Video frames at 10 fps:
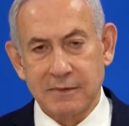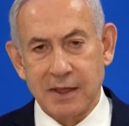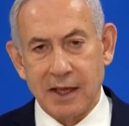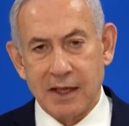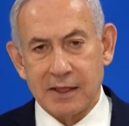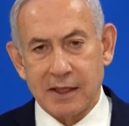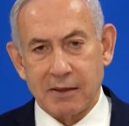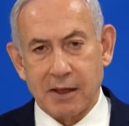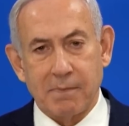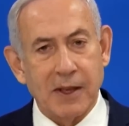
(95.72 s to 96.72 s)
Israel's
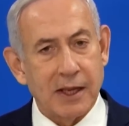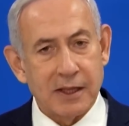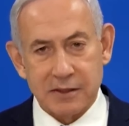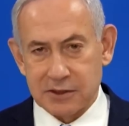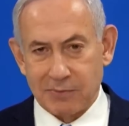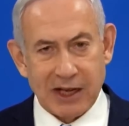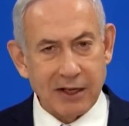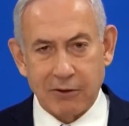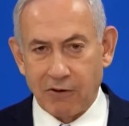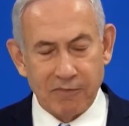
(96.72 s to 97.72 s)
Prime Minister
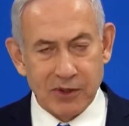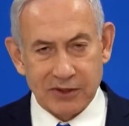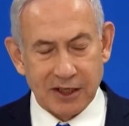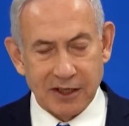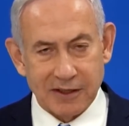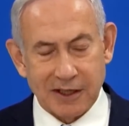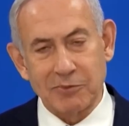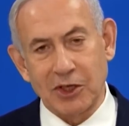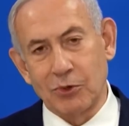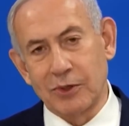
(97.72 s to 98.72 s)
Benjamin Netanyahu
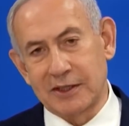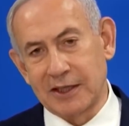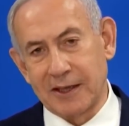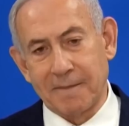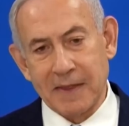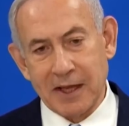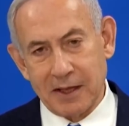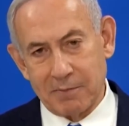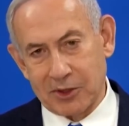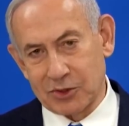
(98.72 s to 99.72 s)
said this
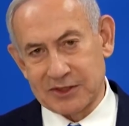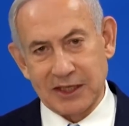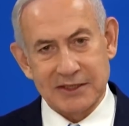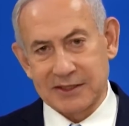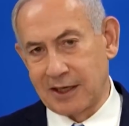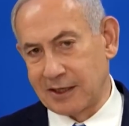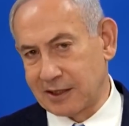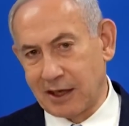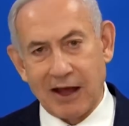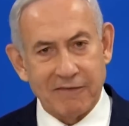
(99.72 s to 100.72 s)
evening there was much
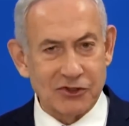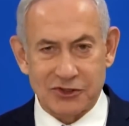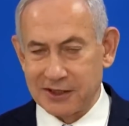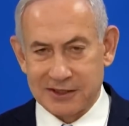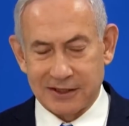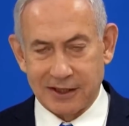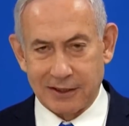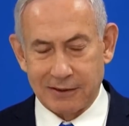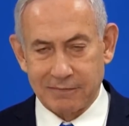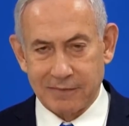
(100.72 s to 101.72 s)
worse to come
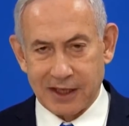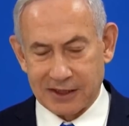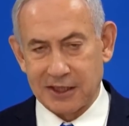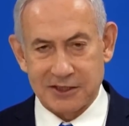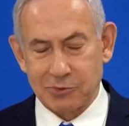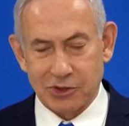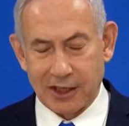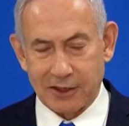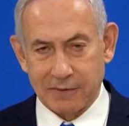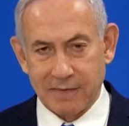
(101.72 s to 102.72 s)
for Iran
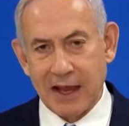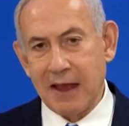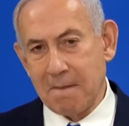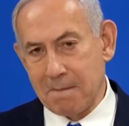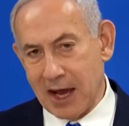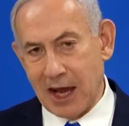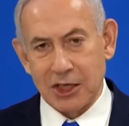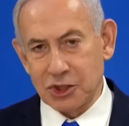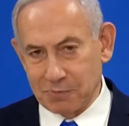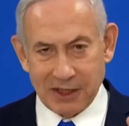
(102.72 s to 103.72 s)
and that Israeli
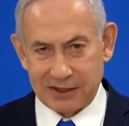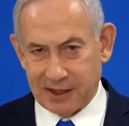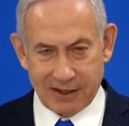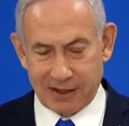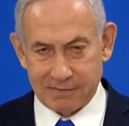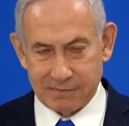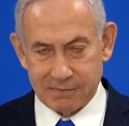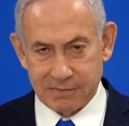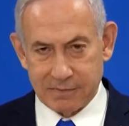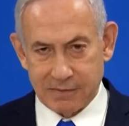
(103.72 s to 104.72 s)
jets would
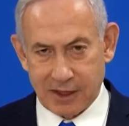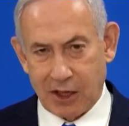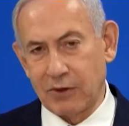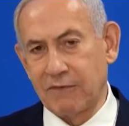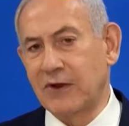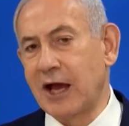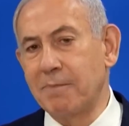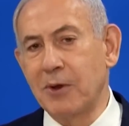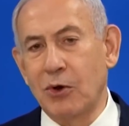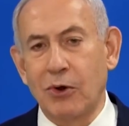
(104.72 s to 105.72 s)
soon be in the skies
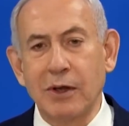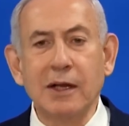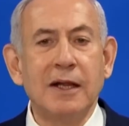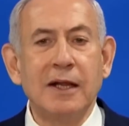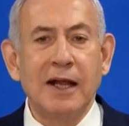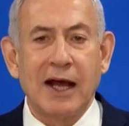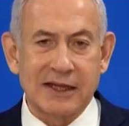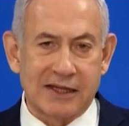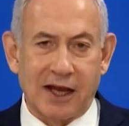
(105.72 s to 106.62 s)
over Tehran,